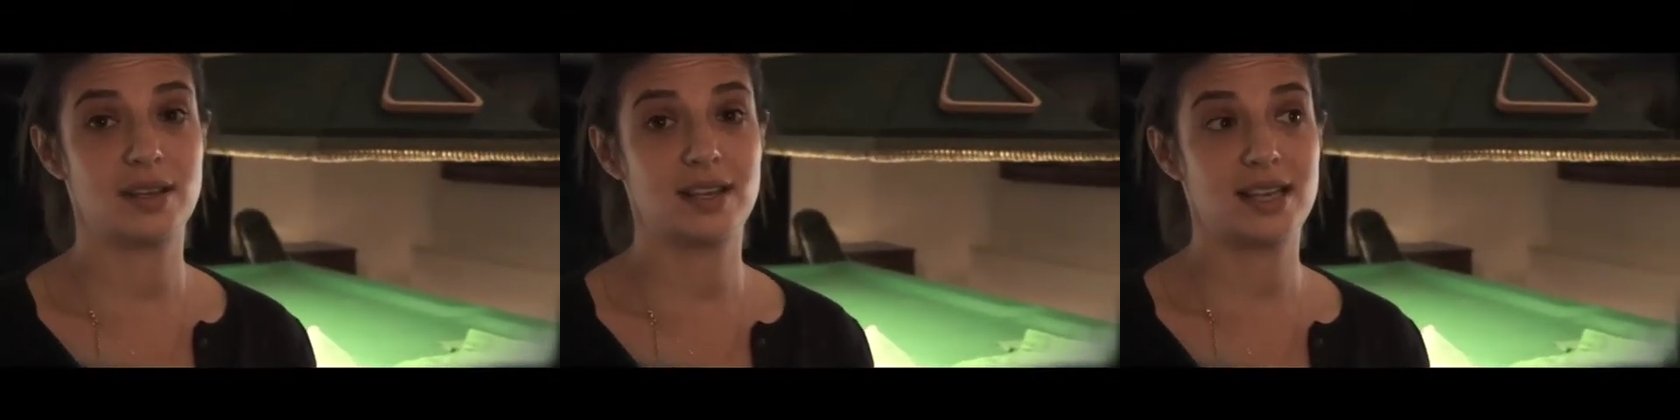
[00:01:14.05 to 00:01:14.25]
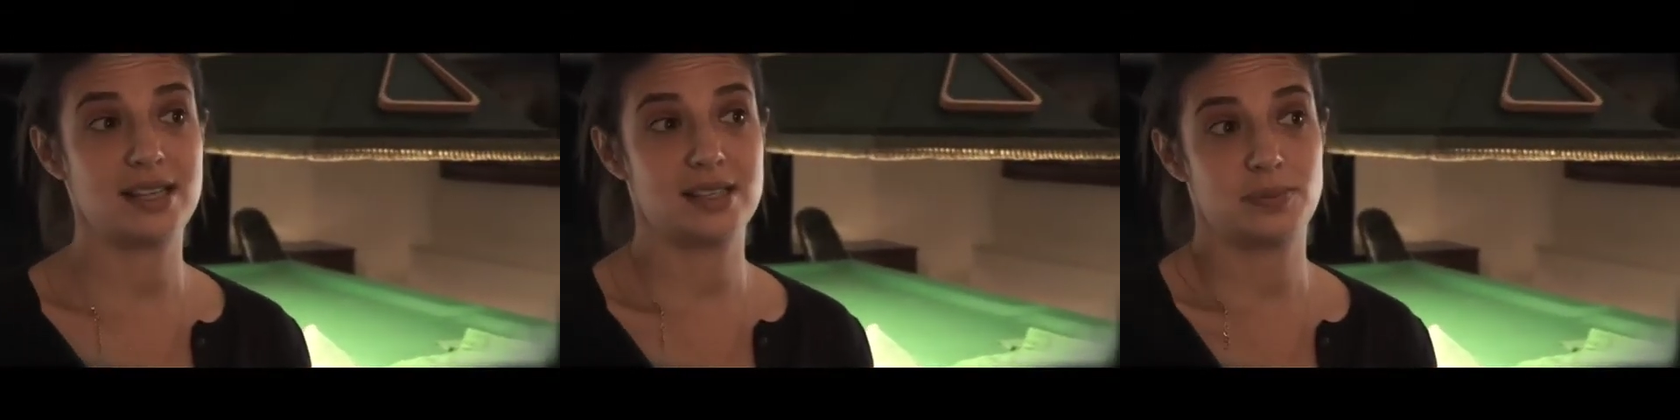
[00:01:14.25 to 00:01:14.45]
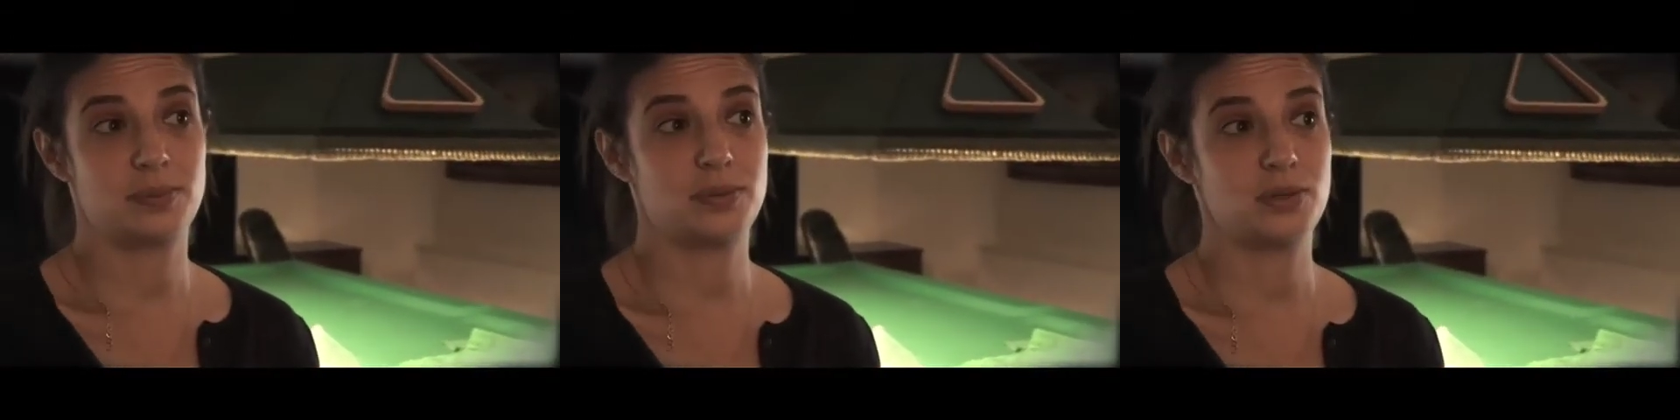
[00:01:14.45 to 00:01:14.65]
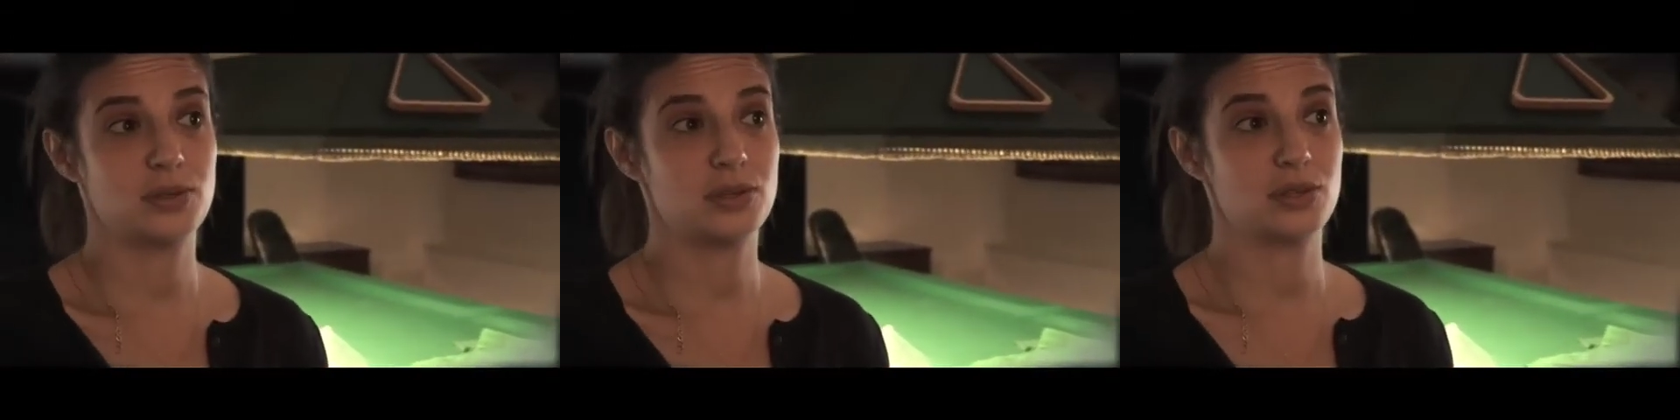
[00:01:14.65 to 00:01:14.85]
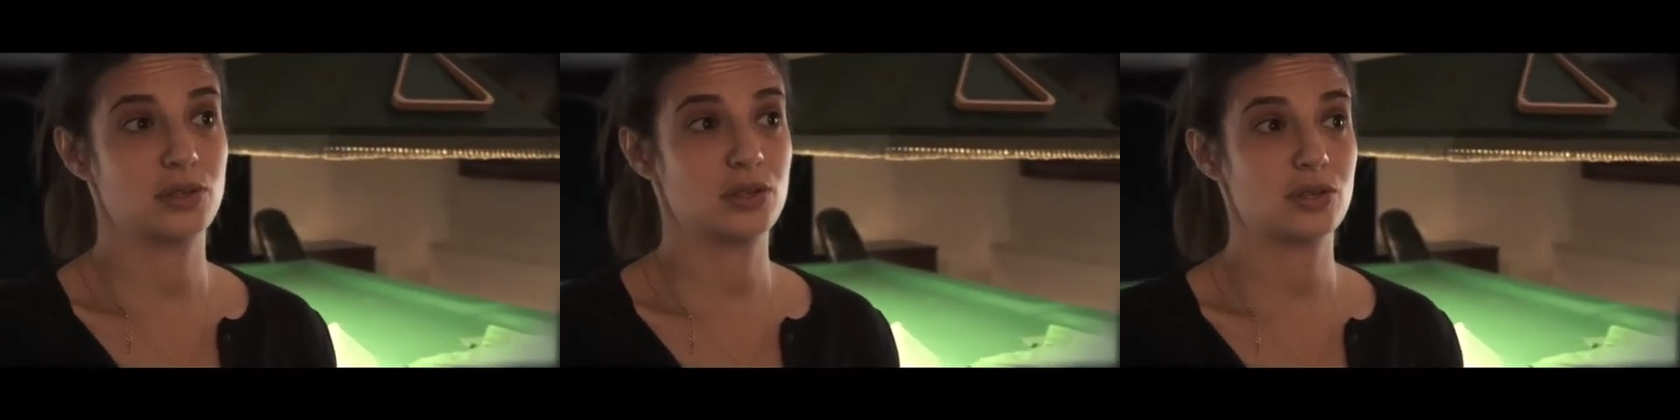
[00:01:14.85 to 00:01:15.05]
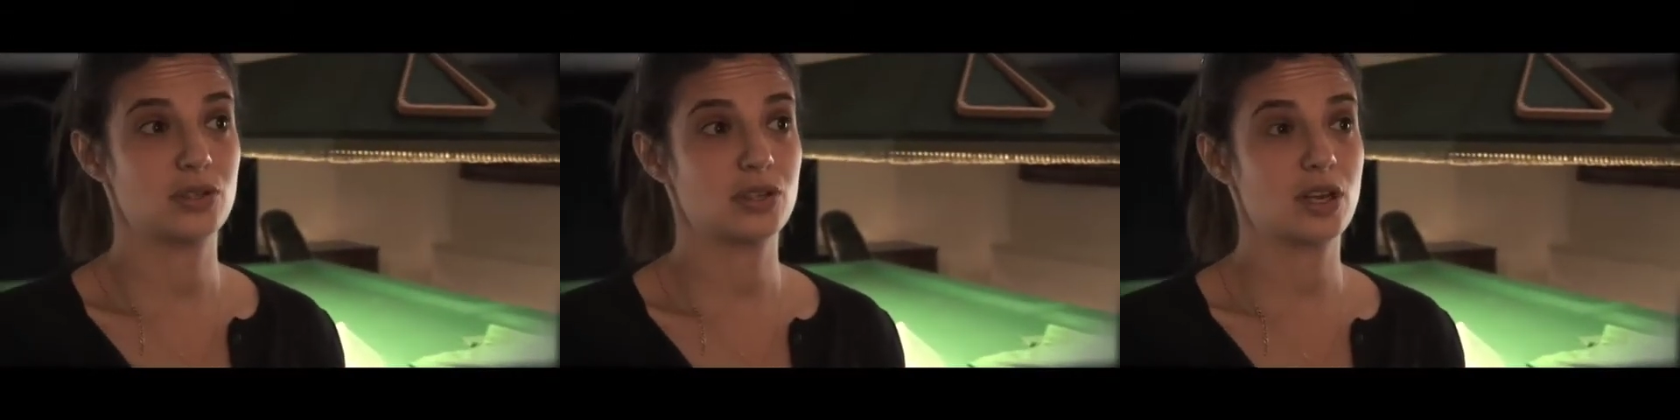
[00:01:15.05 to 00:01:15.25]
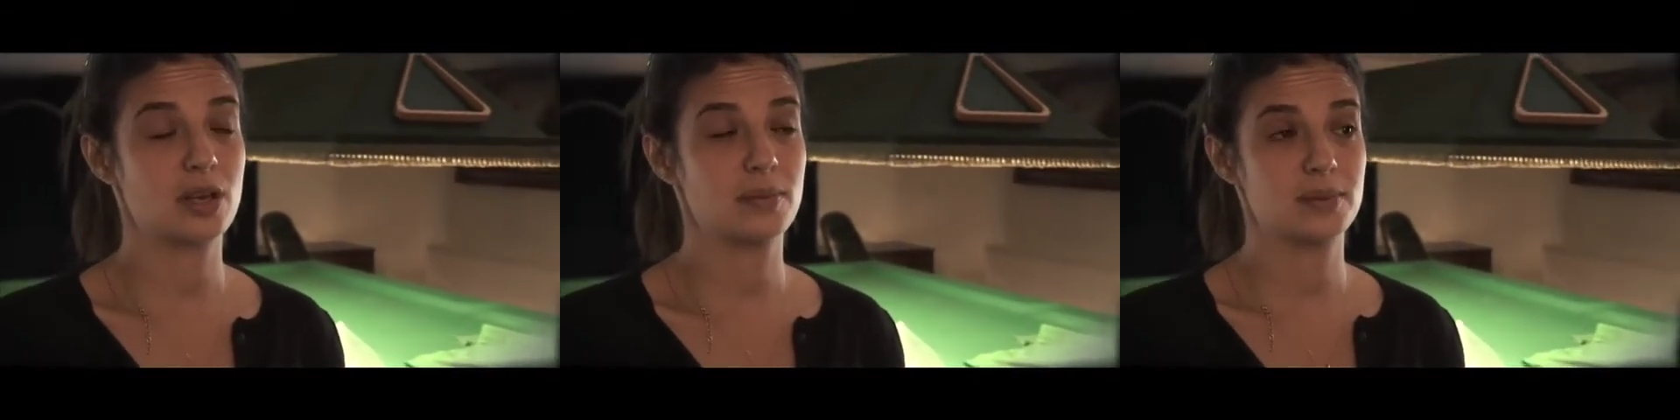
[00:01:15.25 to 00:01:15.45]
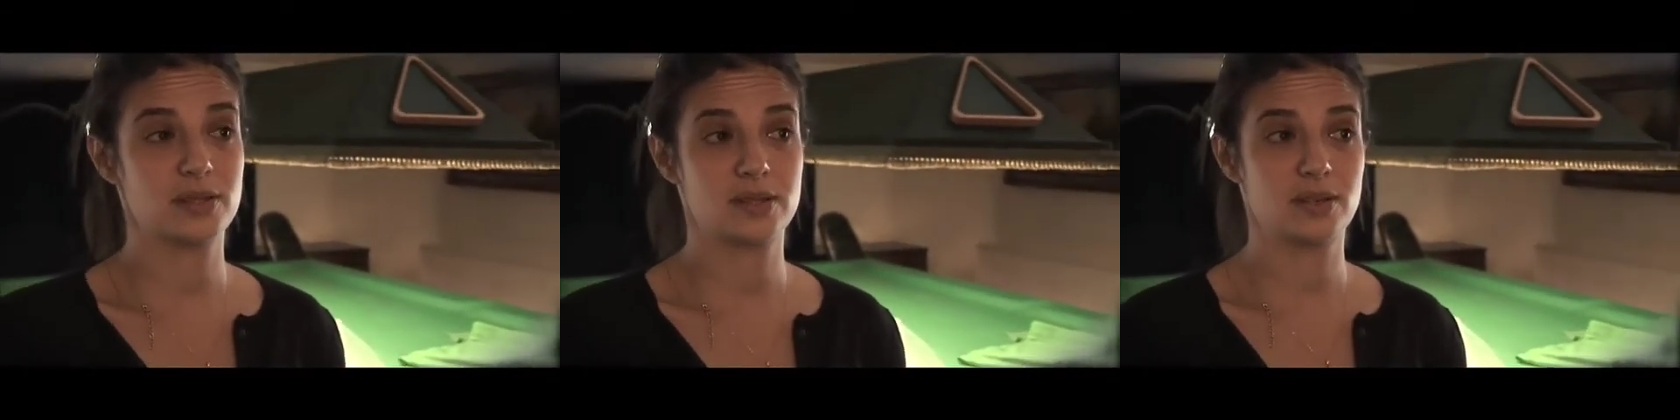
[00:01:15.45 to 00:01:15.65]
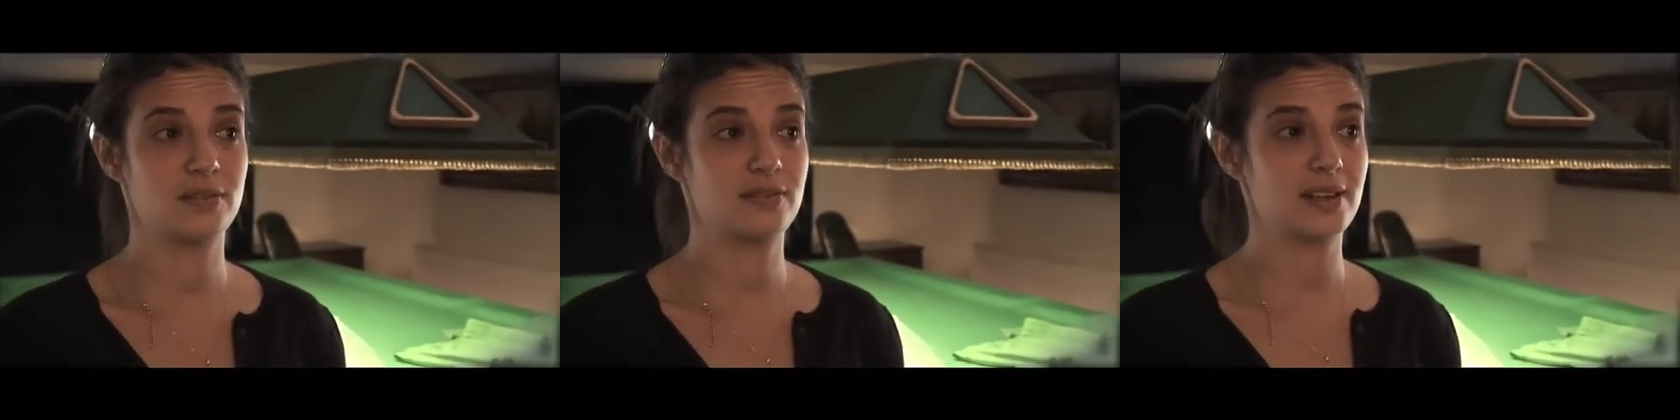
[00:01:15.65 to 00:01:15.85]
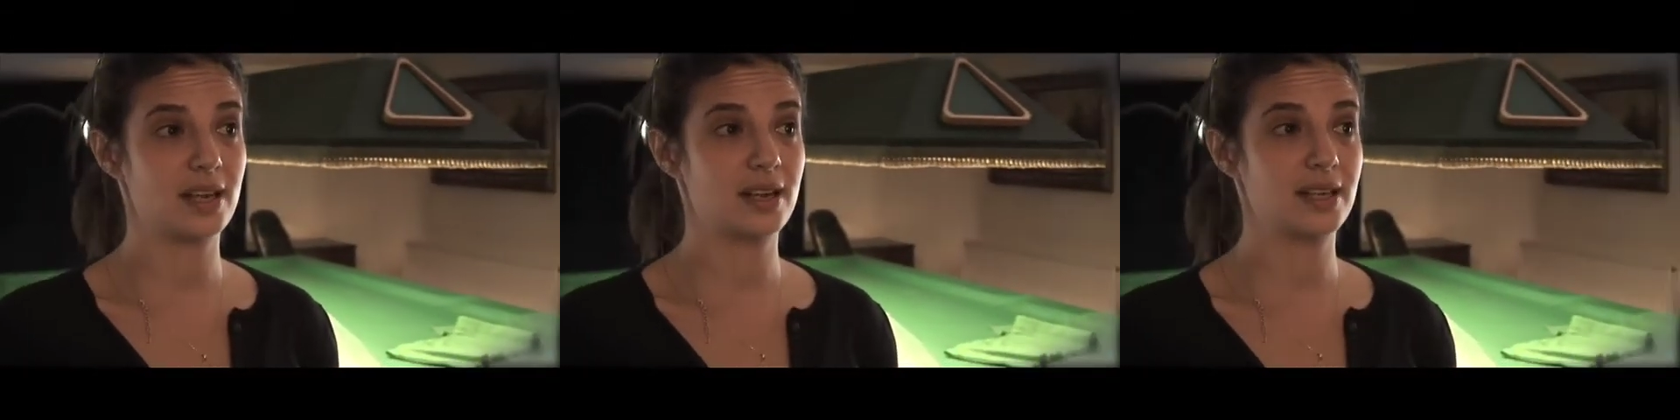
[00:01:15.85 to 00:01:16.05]
as a producer, your job is so
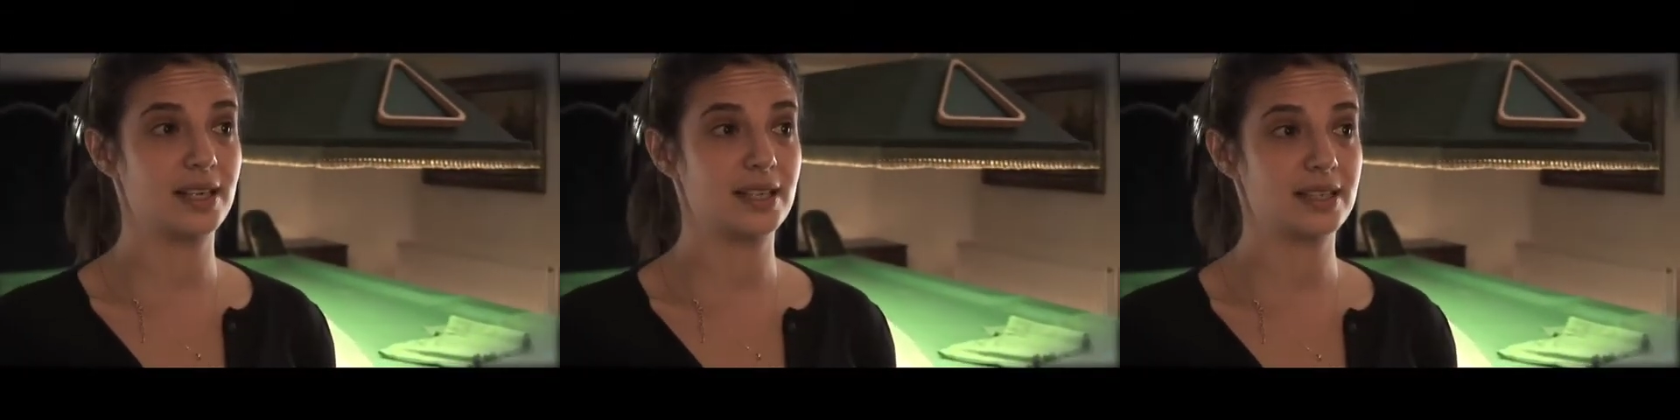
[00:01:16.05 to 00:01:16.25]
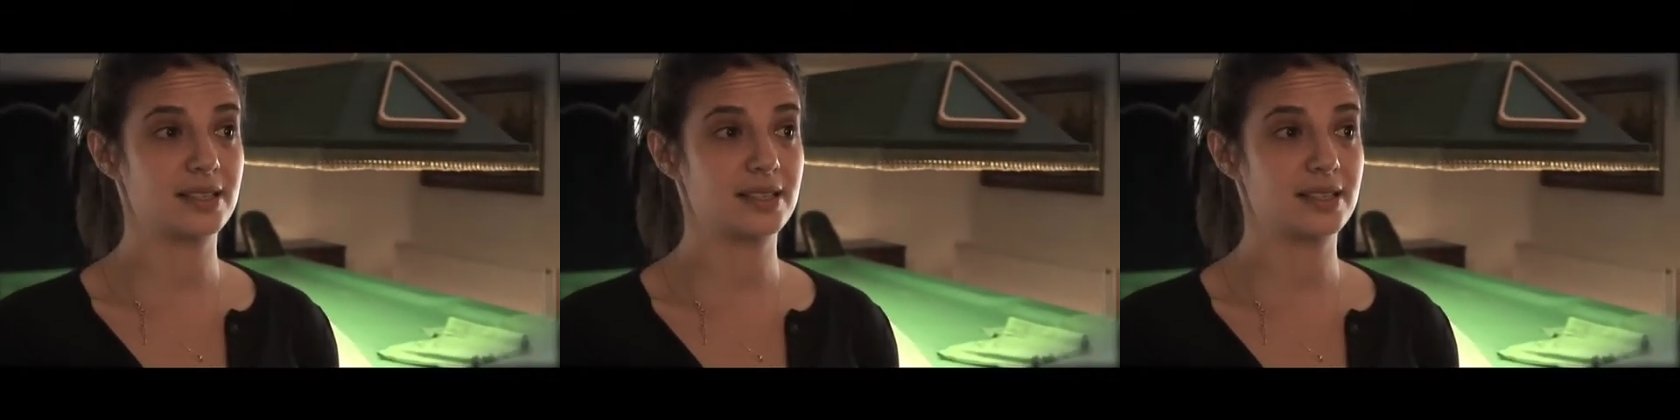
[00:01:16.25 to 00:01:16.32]
varied